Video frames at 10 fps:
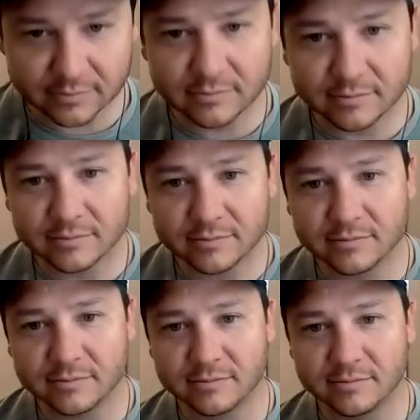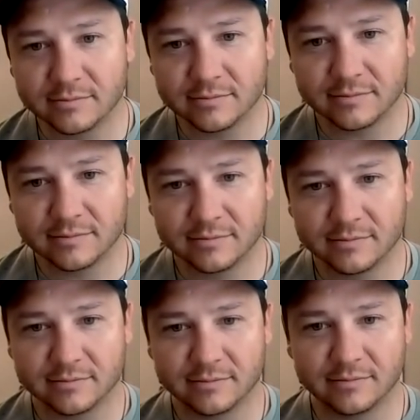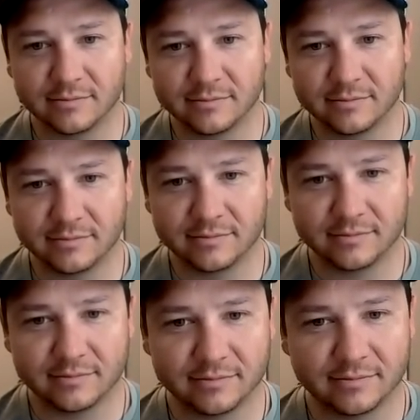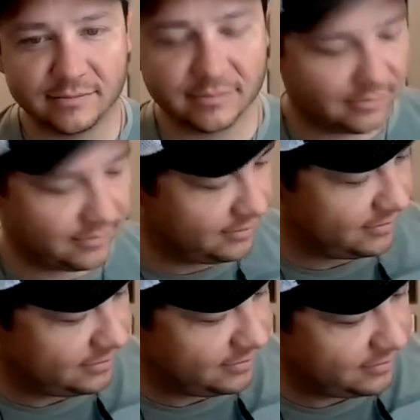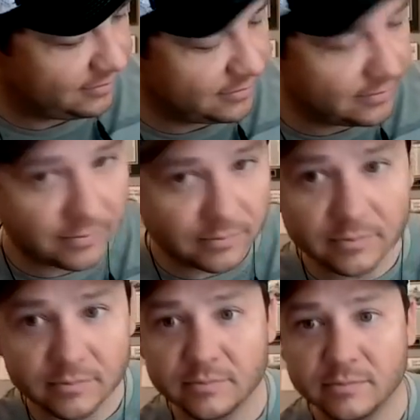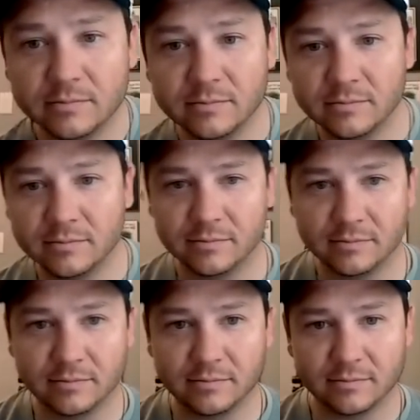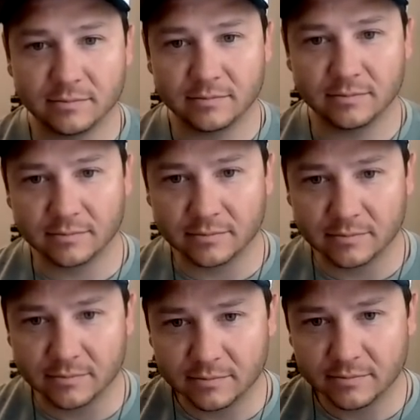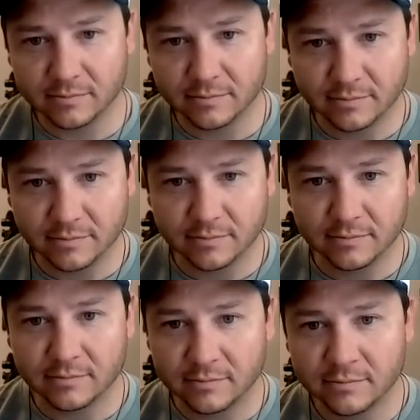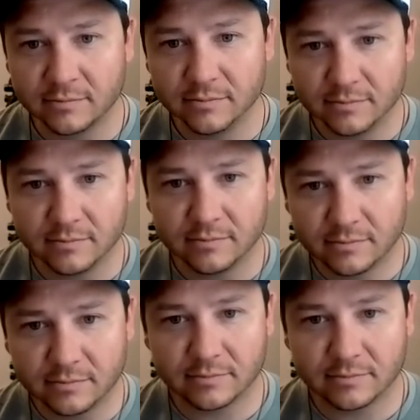(not speaking)